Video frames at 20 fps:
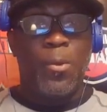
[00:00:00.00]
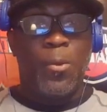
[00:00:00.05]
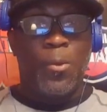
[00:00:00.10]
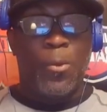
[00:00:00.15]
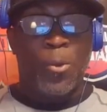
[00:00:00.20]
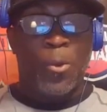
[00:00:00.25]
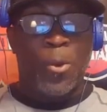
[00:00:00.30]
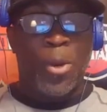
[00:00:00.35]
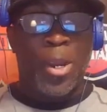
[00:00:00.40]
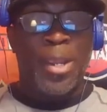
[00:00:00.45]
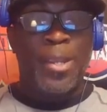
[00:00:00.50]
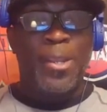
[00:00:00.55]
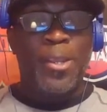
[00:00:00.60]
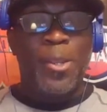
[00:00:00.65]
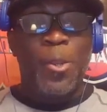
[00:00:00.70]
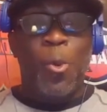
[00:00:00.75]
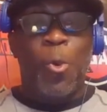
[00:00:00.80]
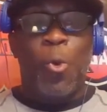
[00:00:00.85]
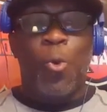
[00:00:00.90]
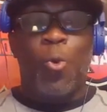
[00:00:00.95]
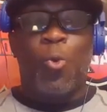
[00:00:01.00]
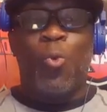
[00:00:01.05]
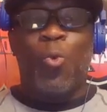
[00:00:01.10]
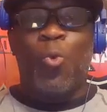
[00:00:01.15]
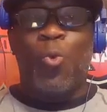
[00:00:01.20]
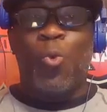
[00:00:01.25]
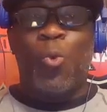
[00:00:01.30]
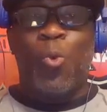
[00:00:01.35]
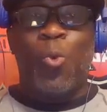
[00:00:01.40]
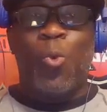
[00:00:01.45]
All right.
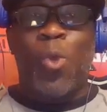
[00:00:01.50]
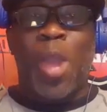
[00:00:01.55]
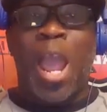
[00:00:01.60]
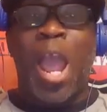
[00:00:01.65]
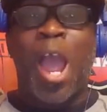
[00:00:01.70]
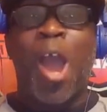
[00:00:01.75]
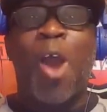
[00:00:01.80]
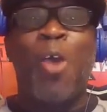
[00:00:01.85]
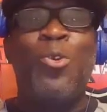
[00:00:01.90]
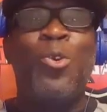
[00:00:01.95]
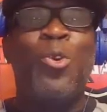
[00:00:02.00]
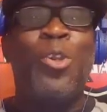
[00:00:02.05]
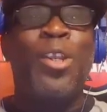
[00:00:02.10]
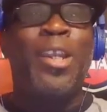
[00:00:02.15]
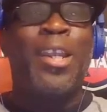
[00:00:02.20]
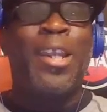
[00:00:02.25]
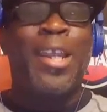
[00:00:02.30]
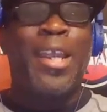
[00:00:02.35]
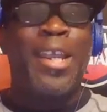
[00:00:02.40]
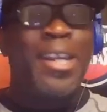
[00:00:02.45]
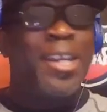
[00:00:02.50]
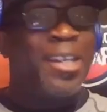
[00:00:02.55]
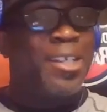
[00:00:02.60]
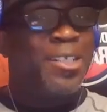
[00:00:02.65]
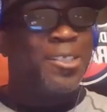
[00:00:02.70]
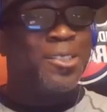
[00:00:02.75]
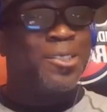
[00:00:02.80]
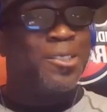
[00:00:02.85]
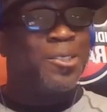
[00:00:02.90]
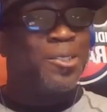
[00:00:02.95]
How do the
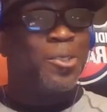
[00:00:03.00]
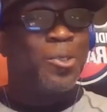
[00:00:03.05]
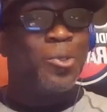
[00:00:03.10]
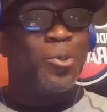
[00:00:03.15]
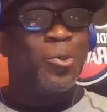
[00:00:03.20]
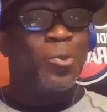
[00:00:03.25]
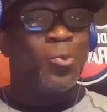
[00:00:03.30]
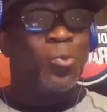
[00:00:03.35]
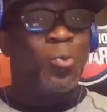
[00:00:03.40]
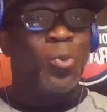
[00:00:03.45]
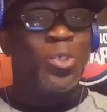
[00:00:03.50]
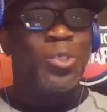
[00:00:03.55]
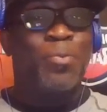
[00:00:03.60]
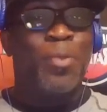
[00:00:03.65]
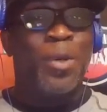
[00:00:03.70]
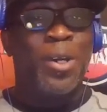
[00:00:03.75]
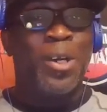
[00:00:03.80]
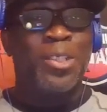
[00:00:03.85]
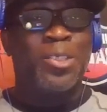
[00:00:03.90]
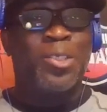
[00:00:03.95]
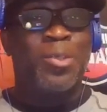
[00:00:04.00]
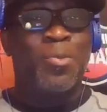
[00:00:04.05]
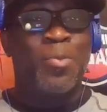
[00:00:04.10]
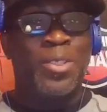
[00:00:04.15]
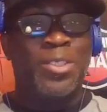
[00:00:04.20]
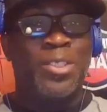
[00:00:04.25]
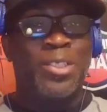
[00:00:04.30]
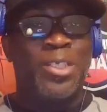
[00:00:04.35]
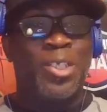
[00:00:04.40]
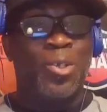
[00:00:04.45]
ladies respond to
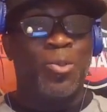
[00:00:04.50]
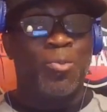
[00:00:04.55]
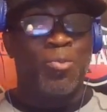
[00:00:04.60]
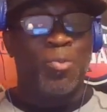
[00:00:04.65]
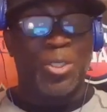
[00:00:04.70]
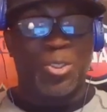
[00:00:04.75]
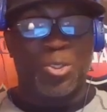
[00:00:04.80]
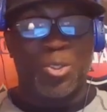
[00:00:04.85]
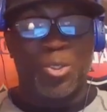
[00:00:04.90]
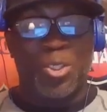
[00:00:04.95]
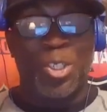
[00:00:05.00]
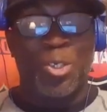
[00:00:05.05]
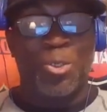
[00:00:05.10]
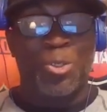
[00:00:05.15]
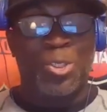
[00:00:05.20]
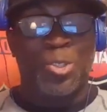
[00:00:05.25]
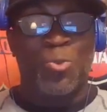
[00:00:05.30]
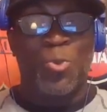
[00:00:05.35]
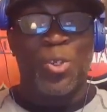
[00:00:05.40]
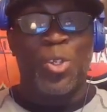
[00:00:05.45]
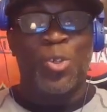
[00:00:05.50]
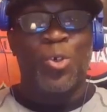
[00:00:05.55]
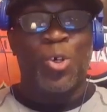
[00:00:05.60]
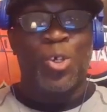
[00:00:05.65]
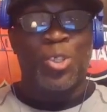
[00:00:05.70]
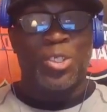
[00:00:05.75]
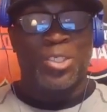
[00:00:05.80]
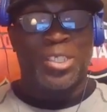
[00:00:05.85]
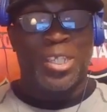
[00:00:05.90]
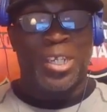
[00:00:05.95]
Miss Dil Mister Dillgin when you're
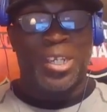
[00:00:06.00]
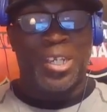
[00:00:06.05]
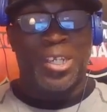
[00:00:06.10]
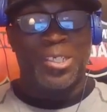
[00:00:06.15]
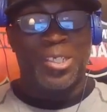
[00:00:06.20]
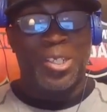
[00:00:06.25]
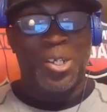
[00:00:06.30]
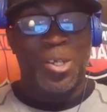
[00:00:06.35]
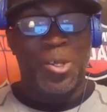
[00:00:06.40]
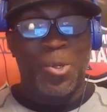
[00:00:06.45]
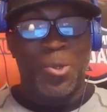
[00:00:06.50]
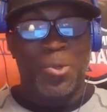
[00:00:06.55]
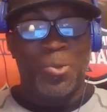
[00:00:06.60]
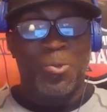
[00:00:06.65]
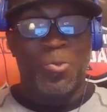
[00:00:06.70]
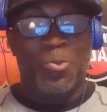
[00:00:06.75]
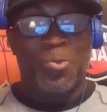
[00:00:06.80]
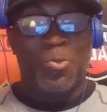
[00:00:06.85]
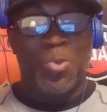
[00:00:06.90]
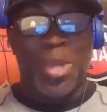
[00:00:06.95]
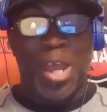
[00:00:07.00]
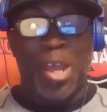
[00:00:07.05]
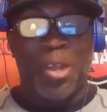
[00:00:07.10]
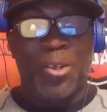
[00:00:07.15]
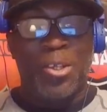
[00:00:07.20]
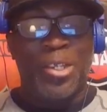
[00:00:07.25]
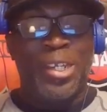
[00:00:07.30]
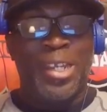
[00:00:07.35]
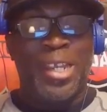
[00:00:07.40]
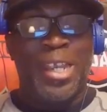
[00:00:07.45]
on stage? How
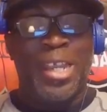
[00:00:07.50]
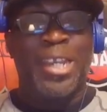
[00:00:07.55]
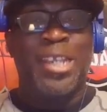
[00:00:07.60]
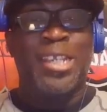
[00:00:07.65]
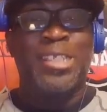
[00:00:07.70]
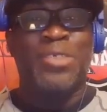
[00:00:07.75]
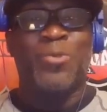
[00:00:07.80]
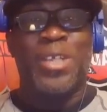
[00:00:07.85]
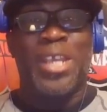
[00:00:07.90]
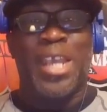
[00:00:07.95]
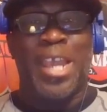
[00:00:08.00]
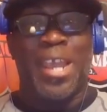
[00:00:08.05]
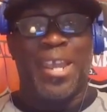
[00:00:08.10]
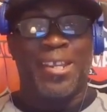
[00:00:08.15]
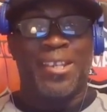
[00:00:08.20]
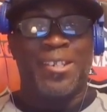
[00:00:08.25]
do the ladies react?